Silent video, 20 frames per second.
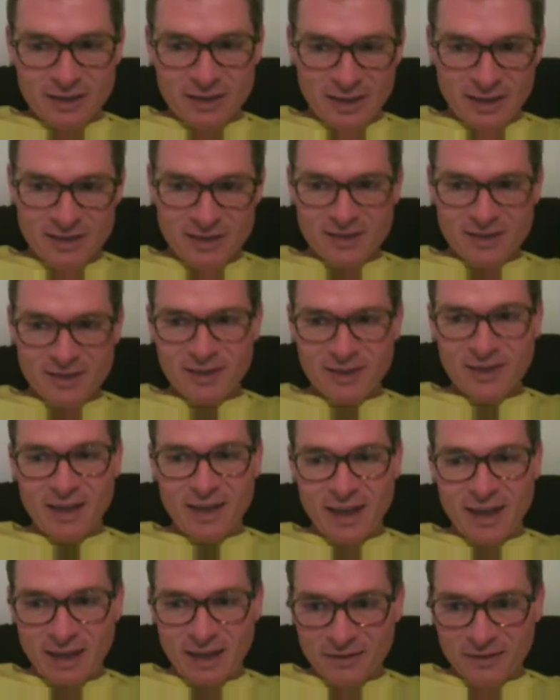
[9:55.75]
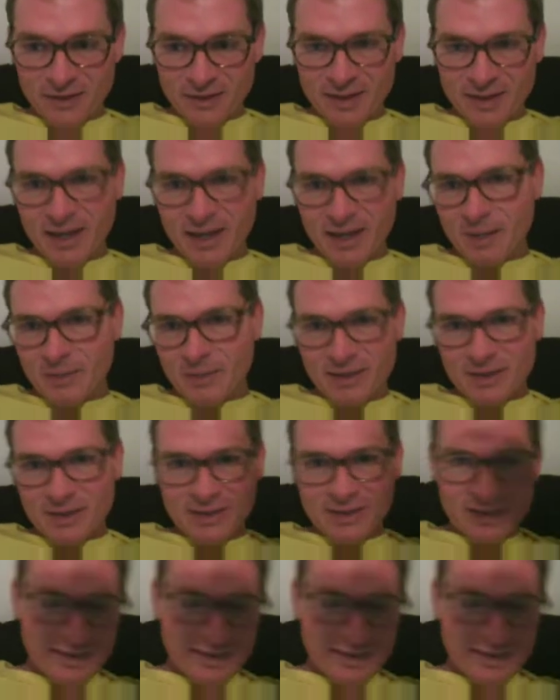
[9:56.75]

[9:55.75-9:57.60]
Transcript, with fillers: tangent line after it happens.